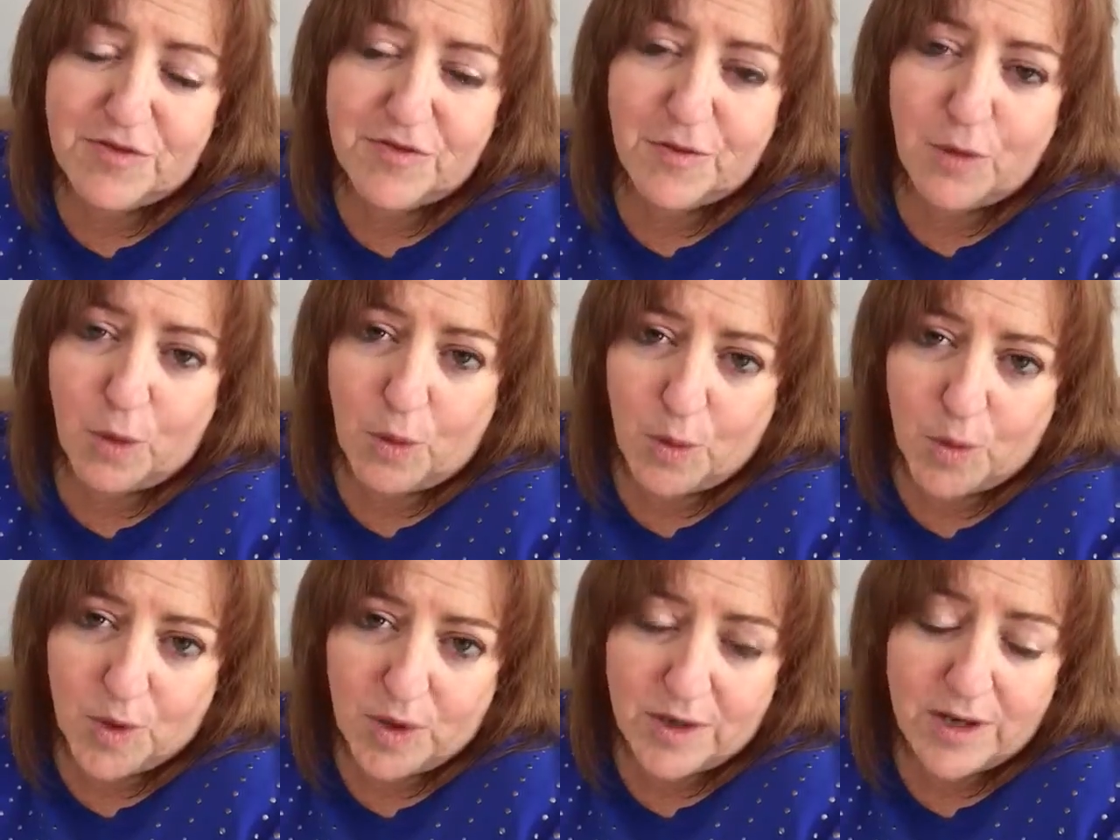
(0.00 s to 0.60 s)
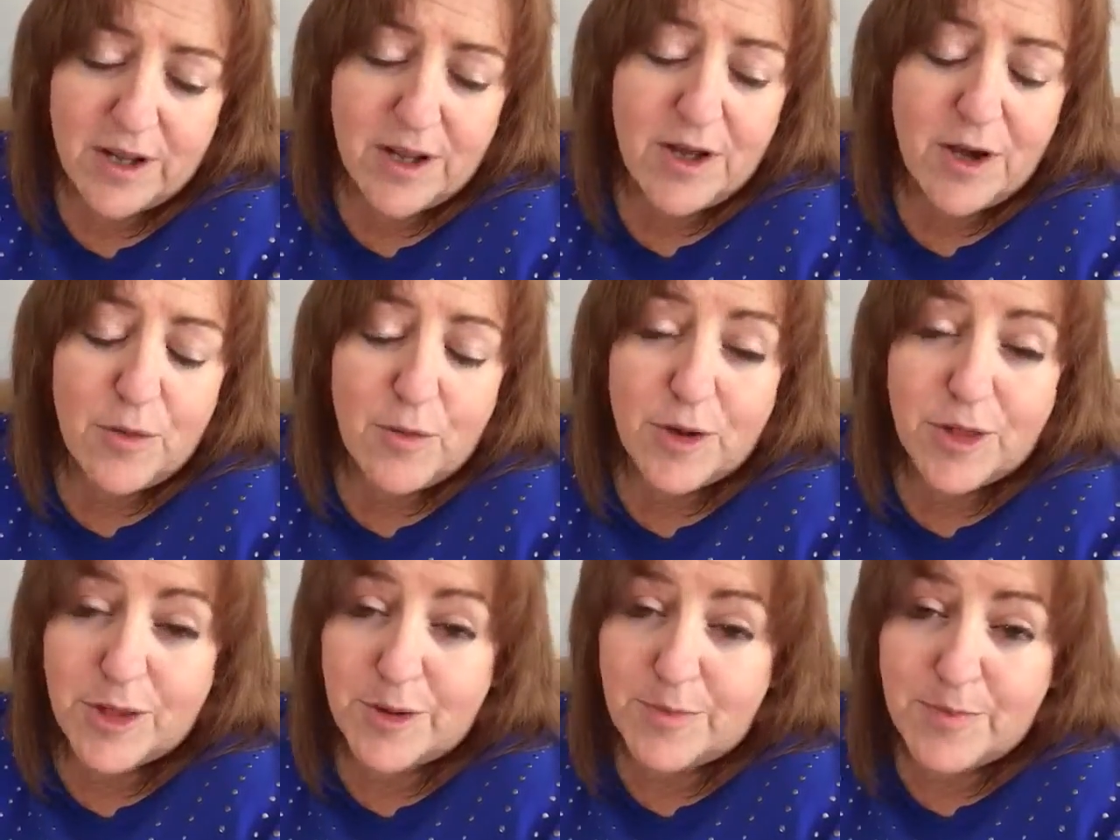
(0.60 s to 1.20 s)
forward
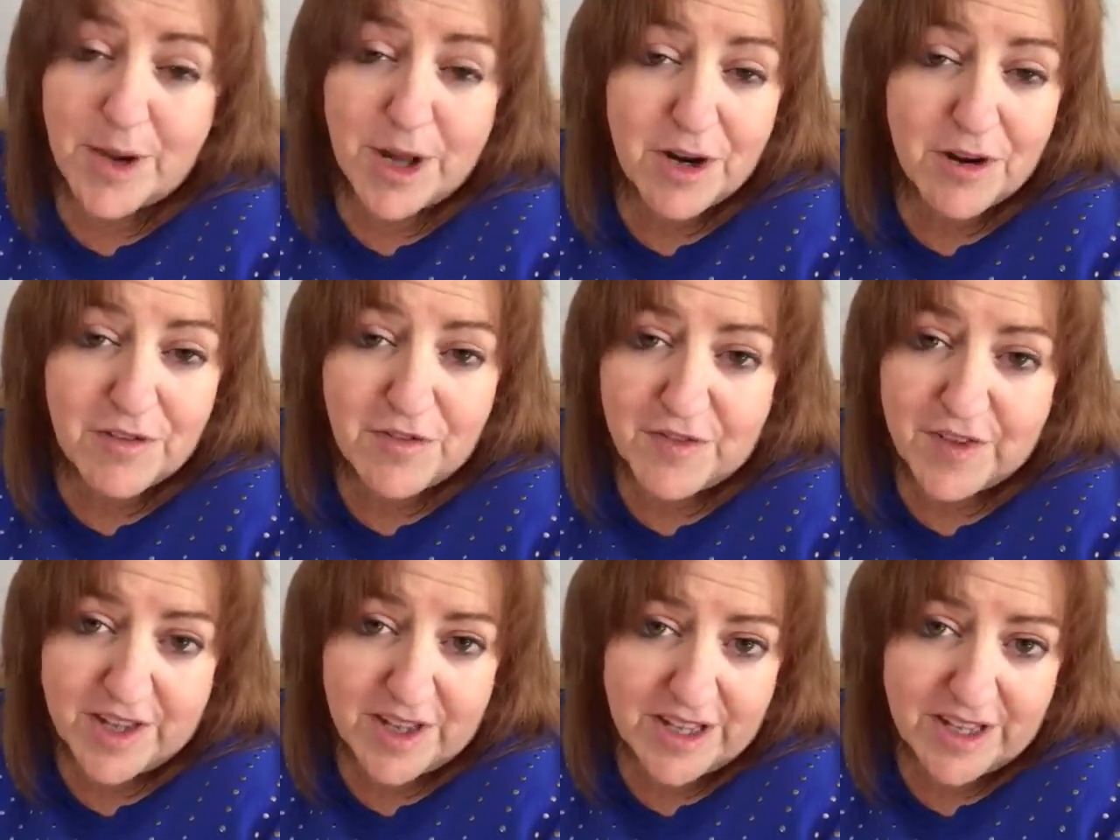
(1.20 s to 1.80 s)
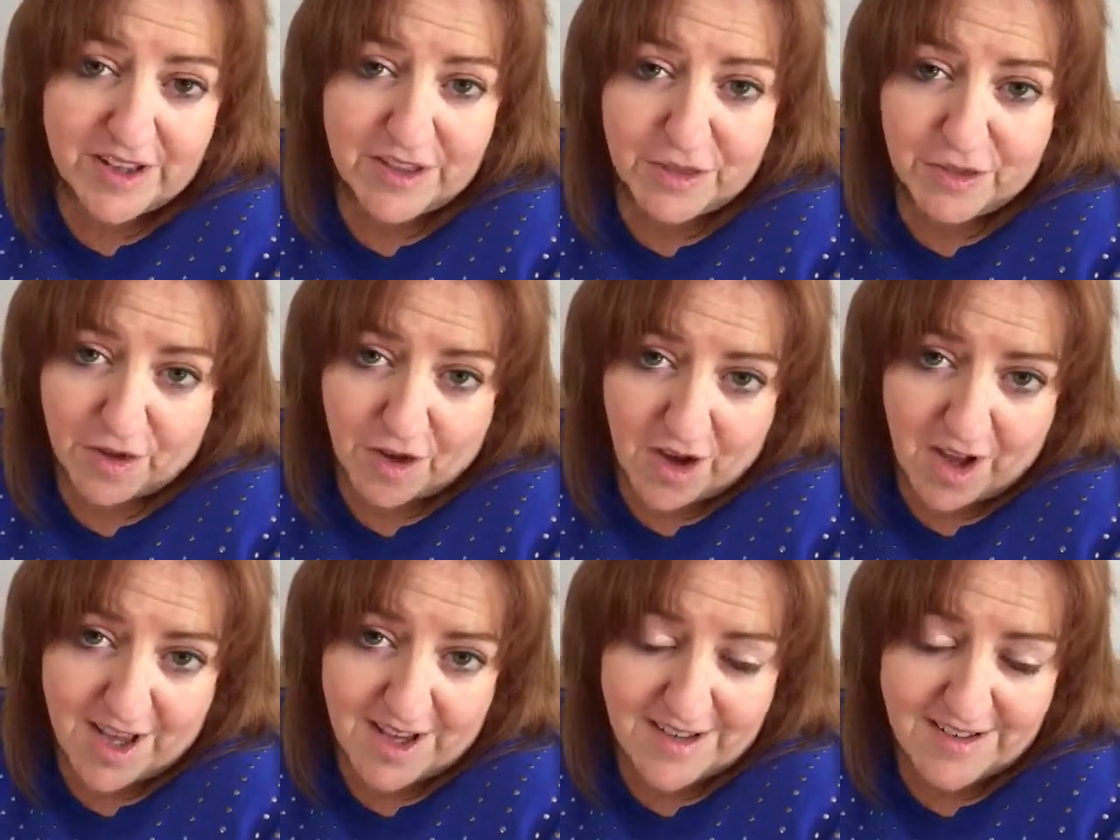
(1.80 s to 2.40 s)
with a better feeling
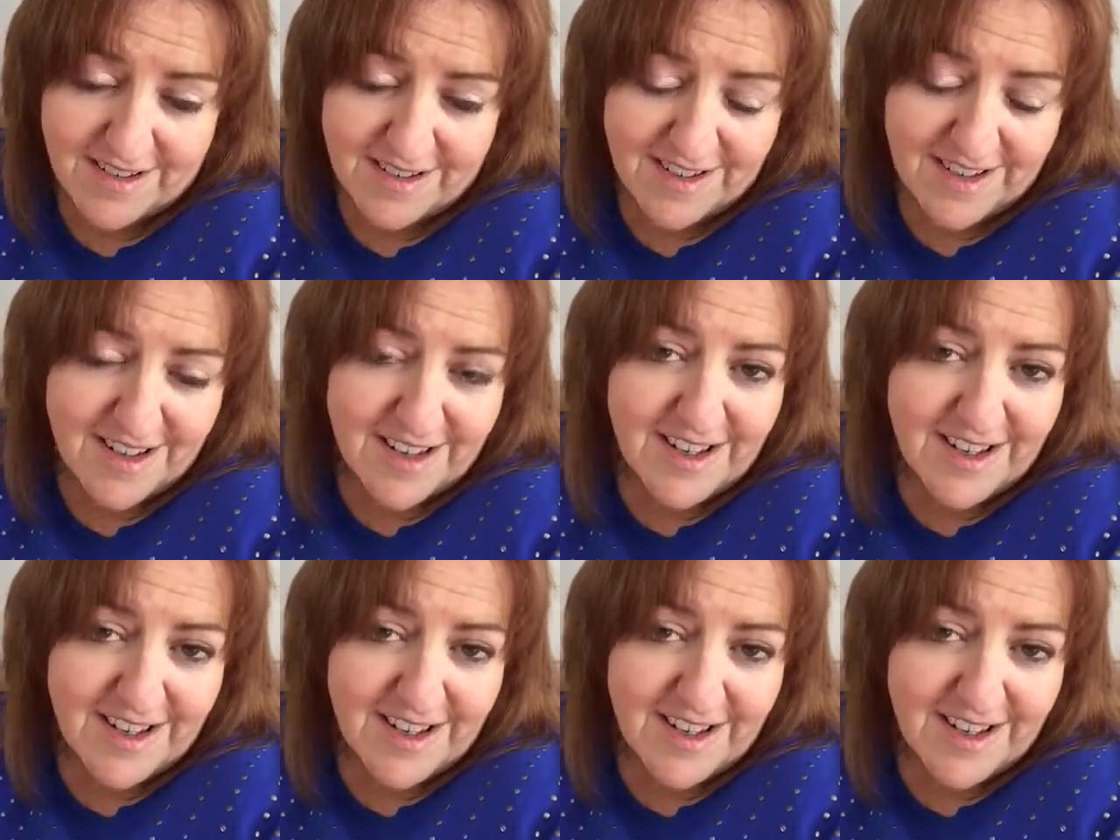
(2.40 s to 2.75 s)
thought.